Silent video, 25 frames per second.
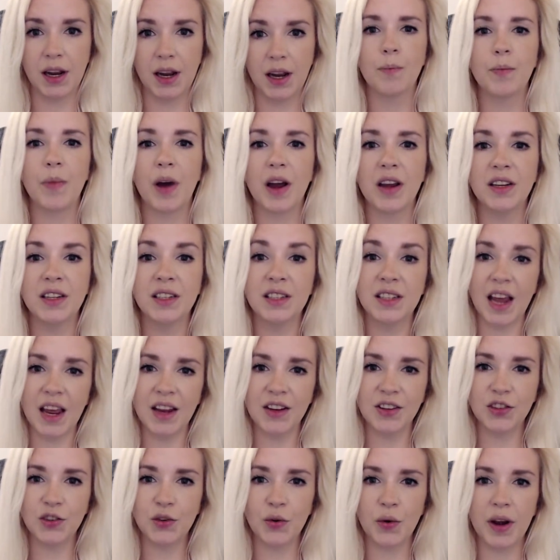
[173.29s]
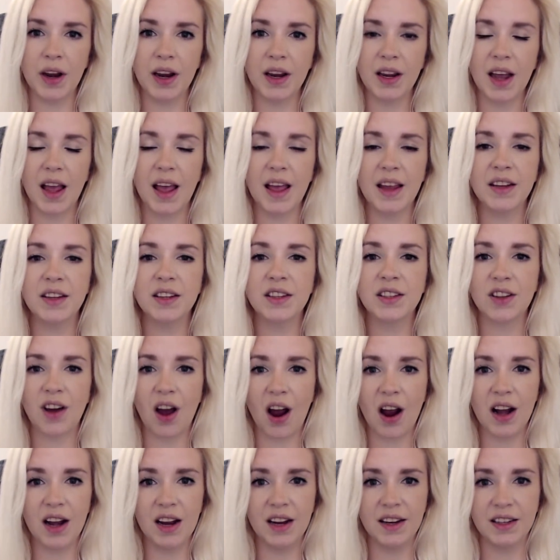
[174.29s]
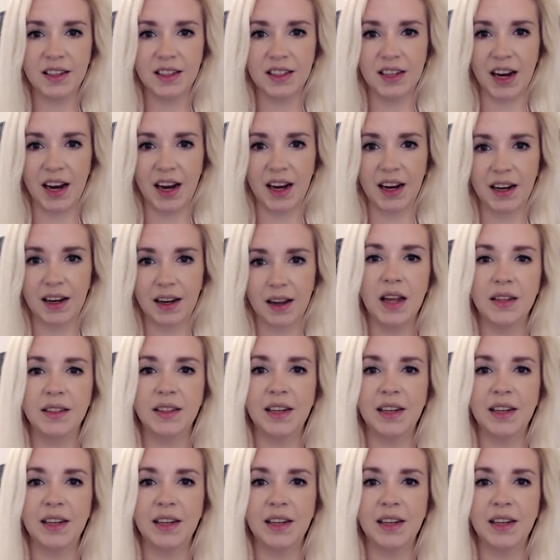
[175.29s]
by censoring and silencing,